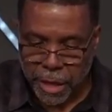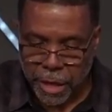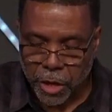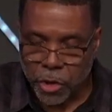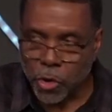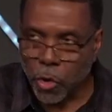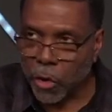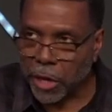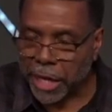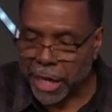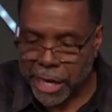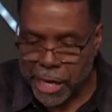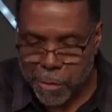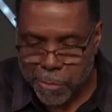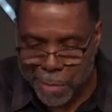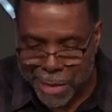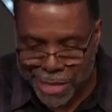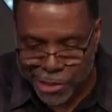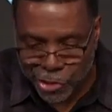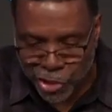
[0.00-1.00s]
nor can
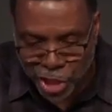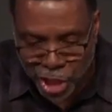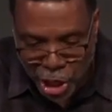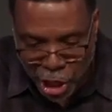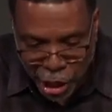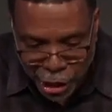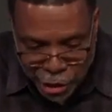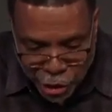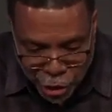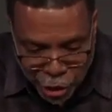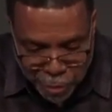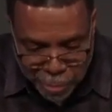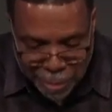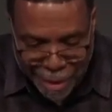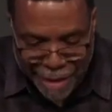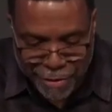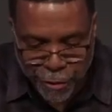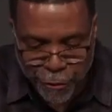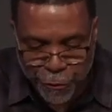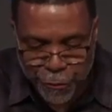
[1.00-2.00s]
it be touched
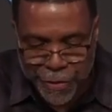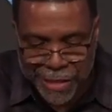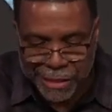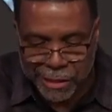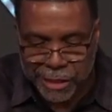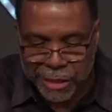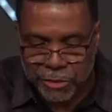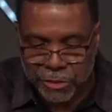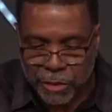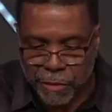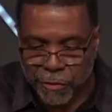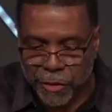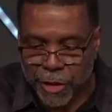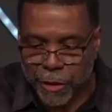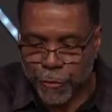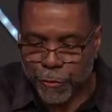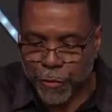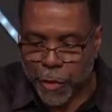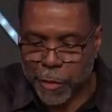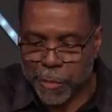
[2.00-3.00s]
by the feelings of the
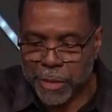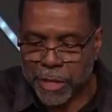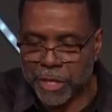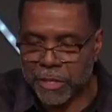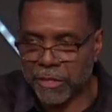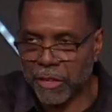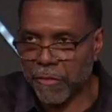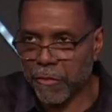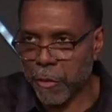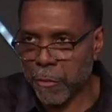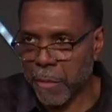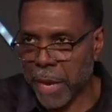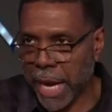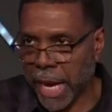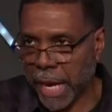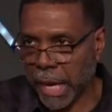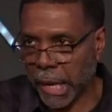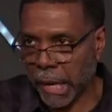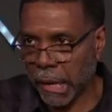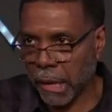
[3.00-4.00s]
infirmities of a
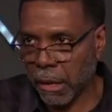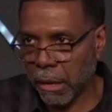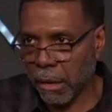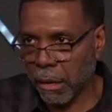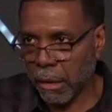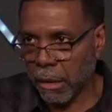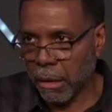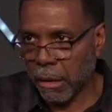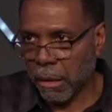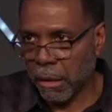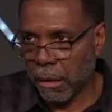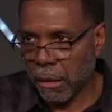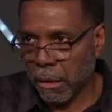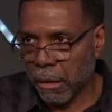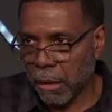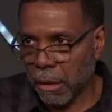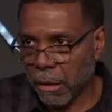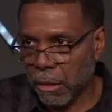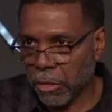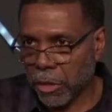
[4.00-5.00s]
man
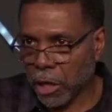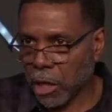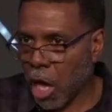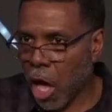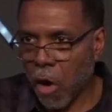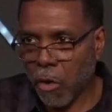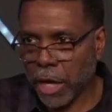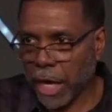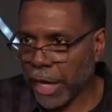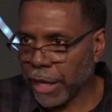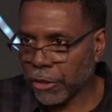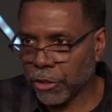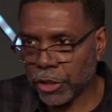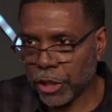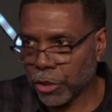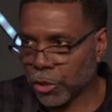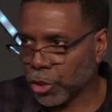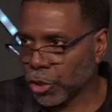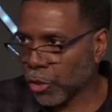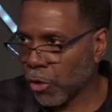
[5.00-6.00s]
the law can't
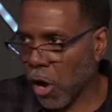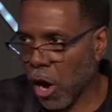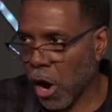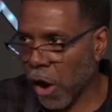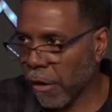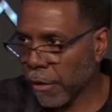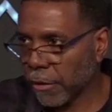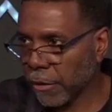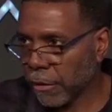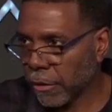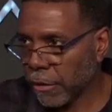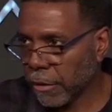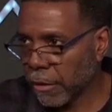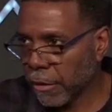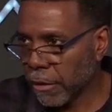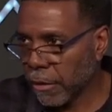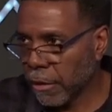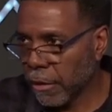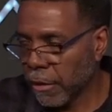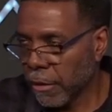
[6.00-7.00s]
touch your heart.
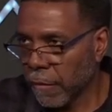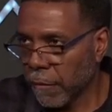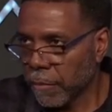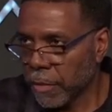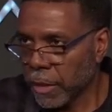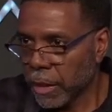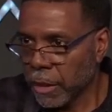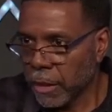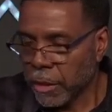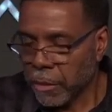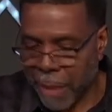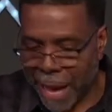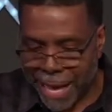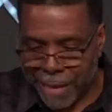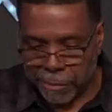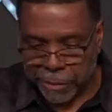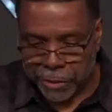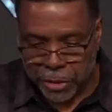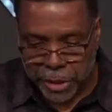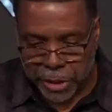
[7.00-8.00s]
The
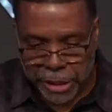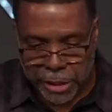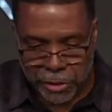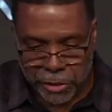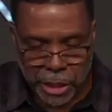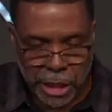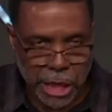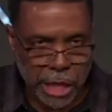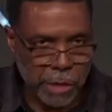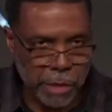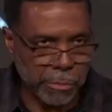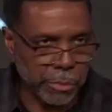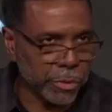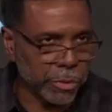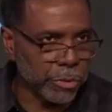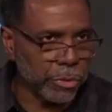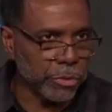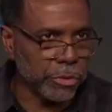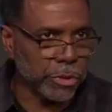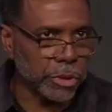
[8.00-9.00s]
Bible says in
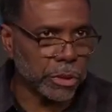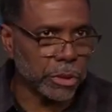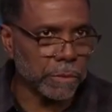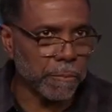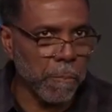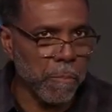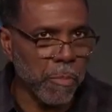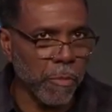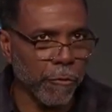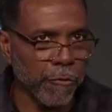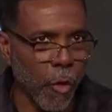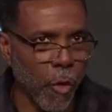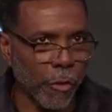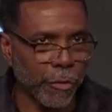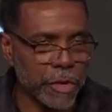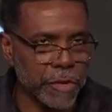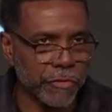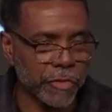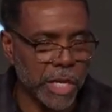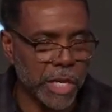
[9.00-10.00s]
Hebrews
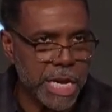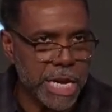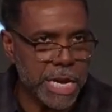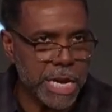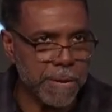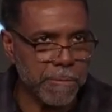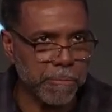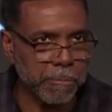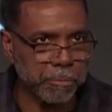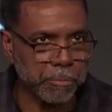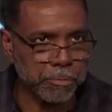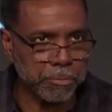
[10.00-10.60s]
4:15